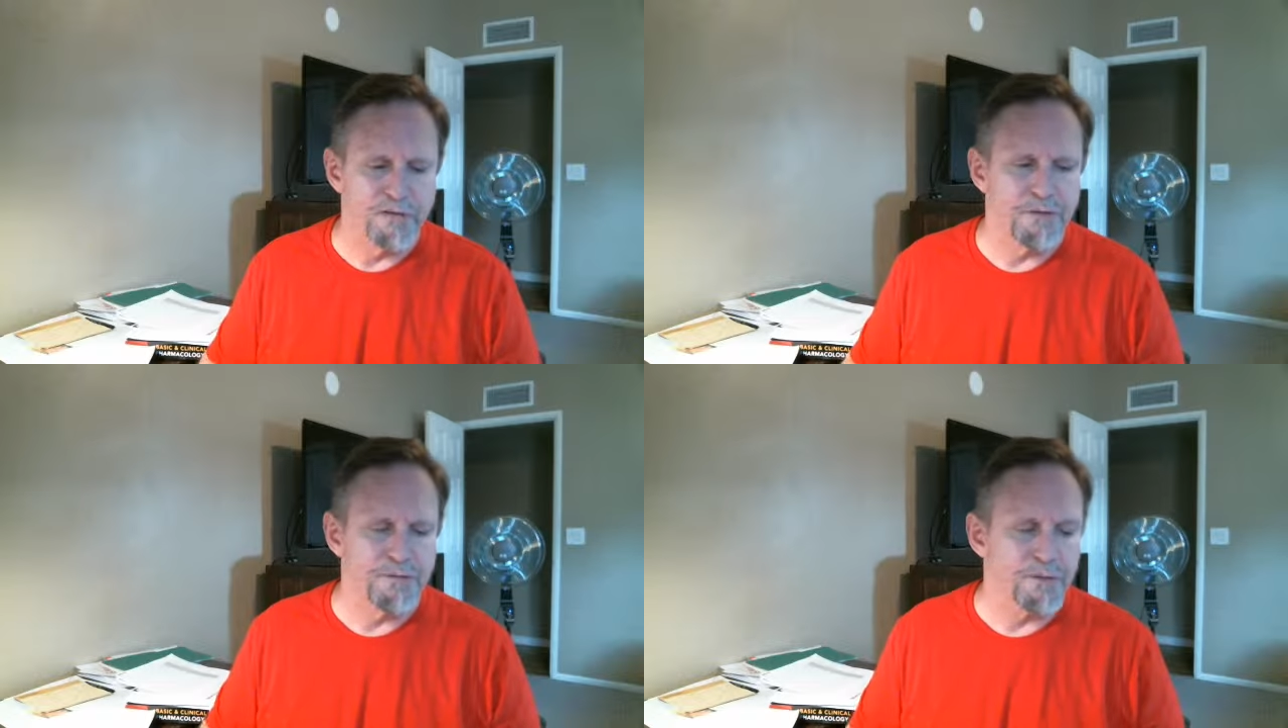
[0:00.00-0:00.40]

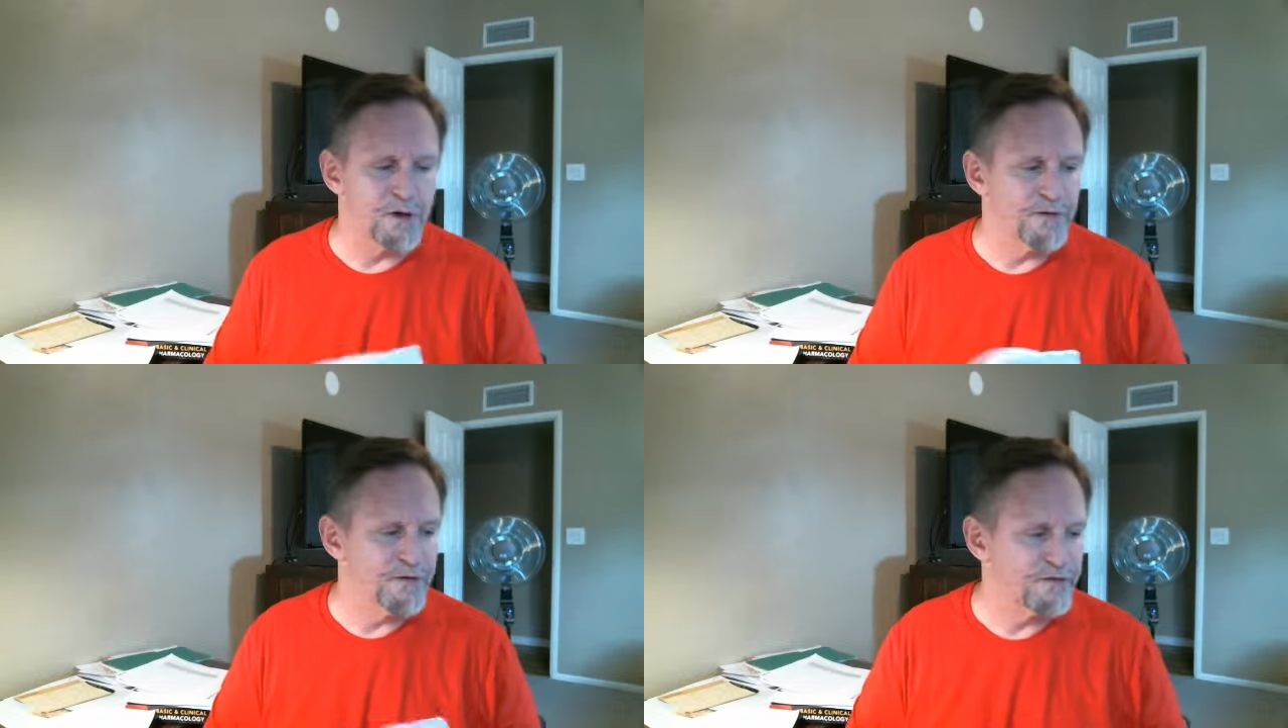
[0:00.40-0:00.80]
be
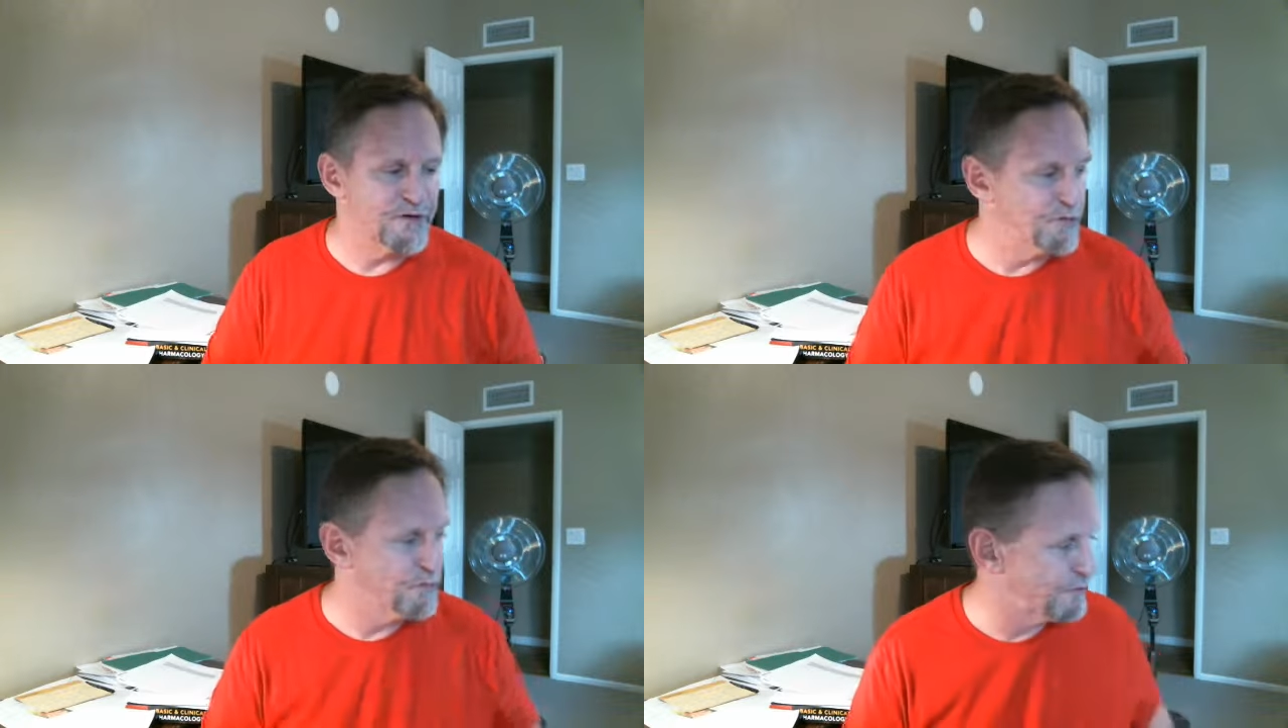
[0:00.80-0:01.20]
part of this
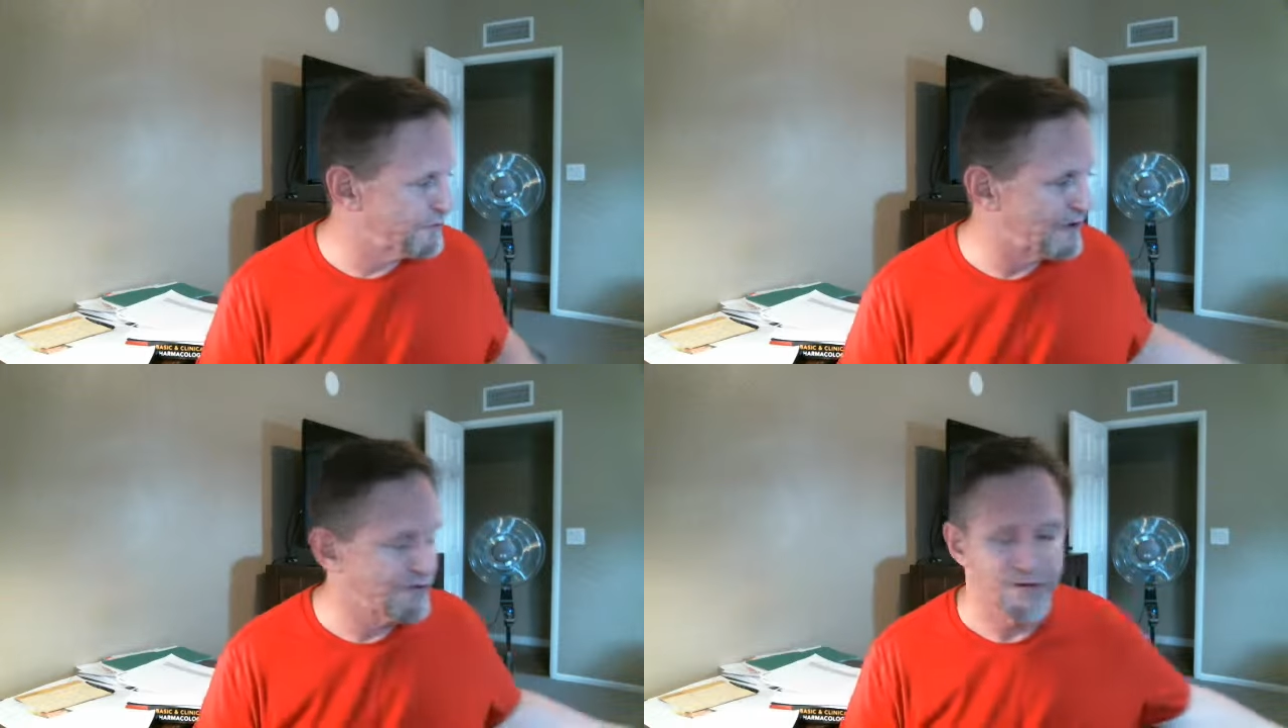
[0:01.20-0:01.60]
in your
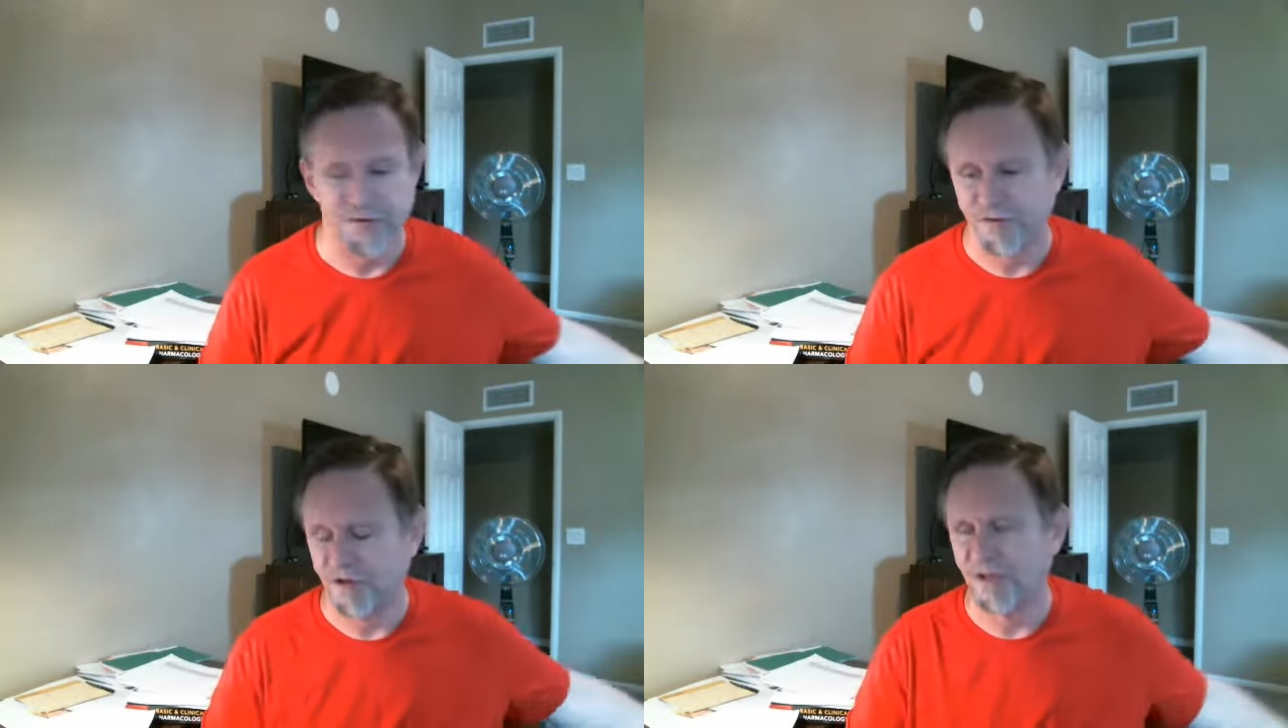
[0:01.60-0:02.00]
rotation,
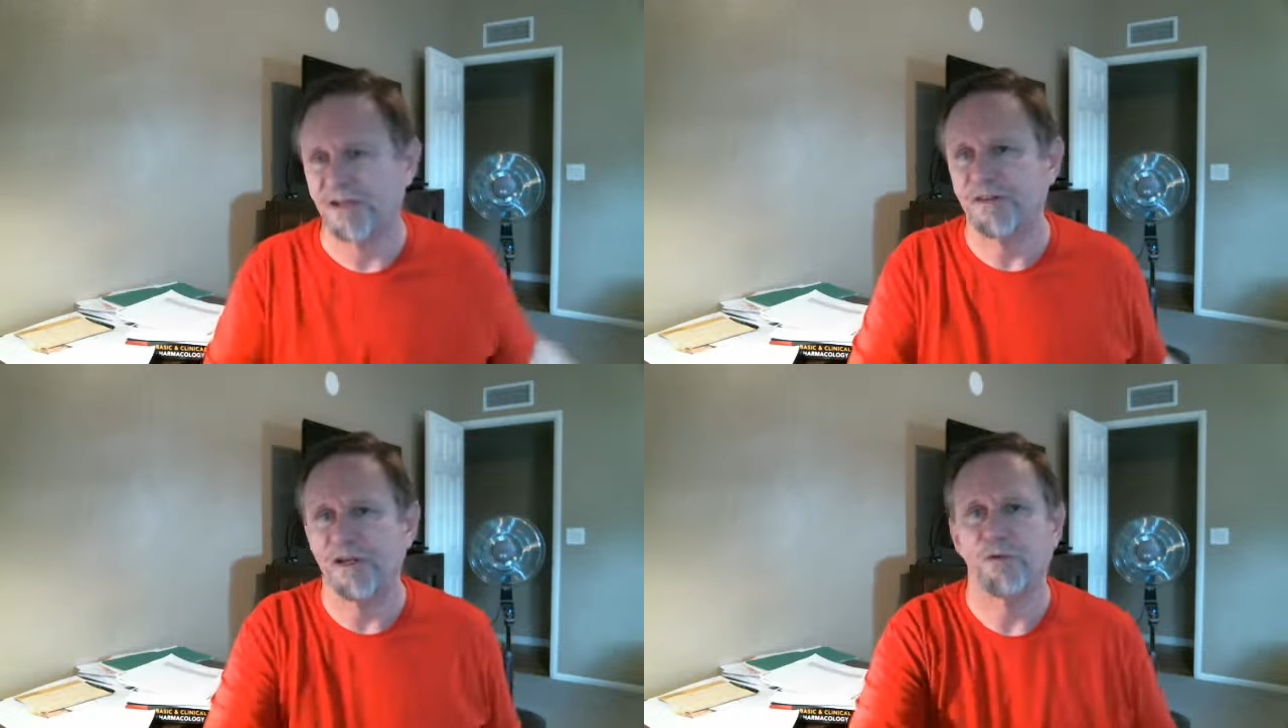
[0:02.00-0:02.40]
is to
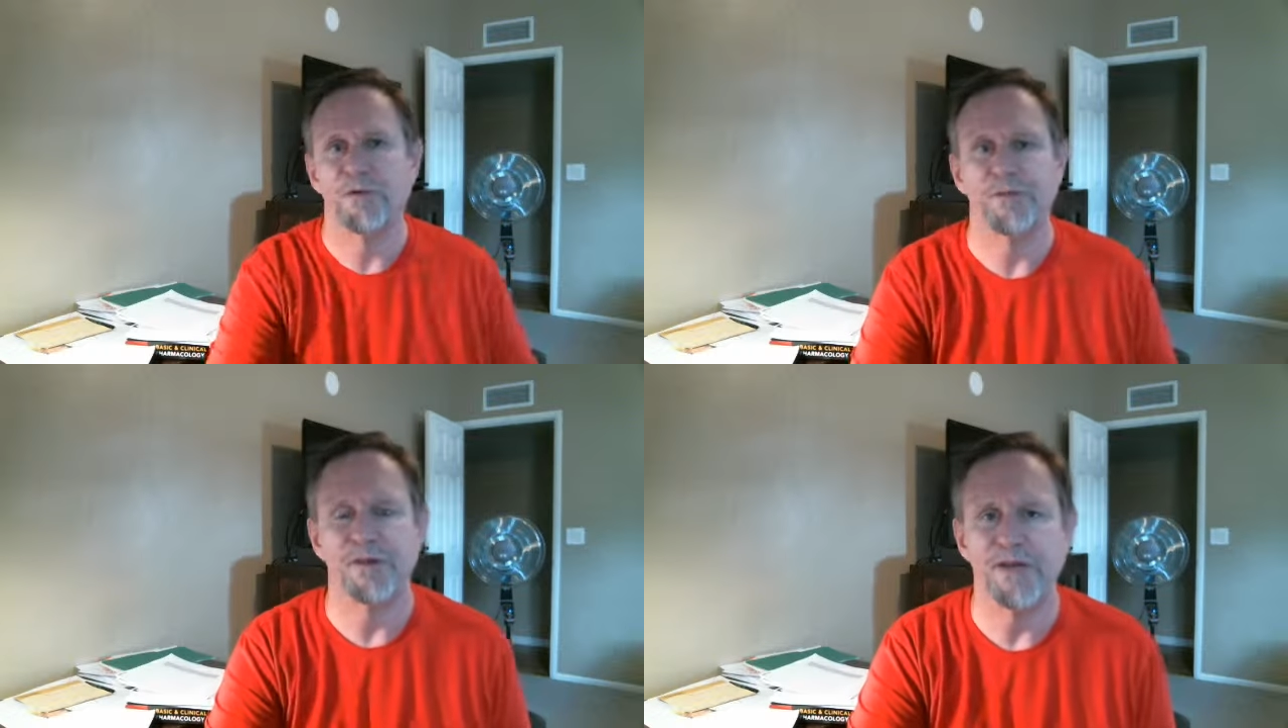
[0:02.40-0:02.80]
collect the
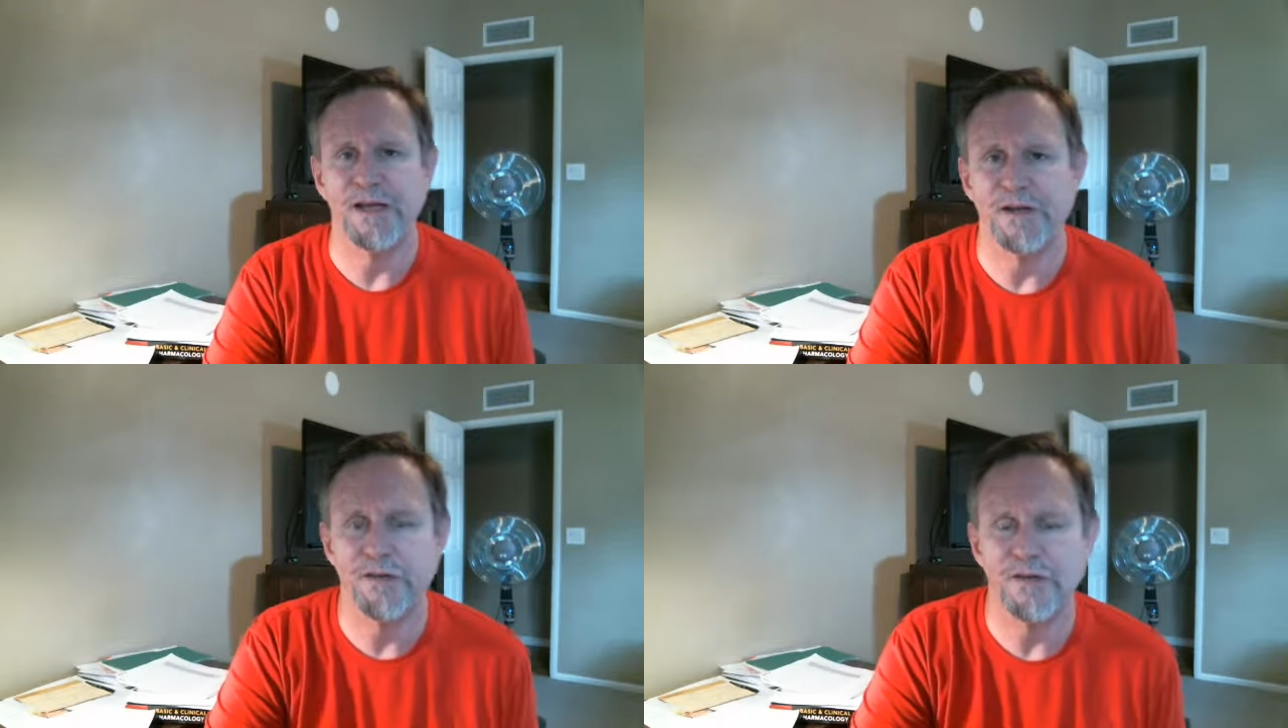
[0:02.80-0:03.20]
equipment
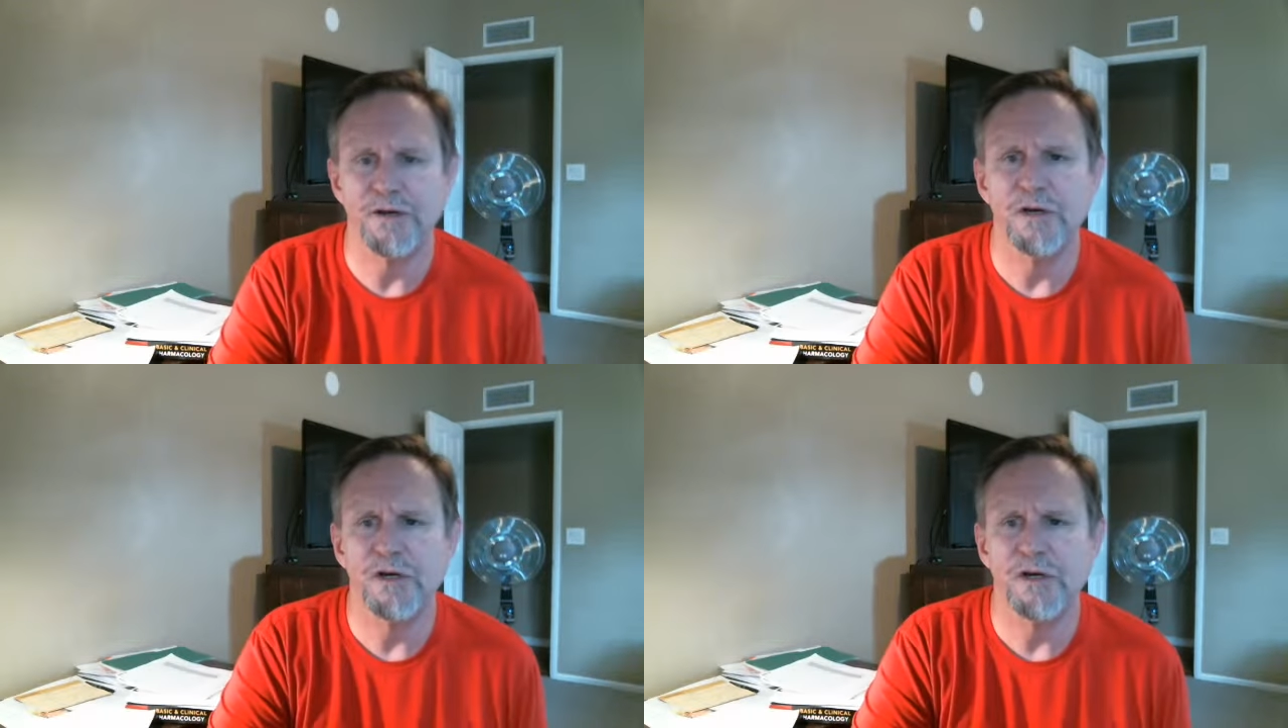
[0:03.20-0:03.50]
needed, the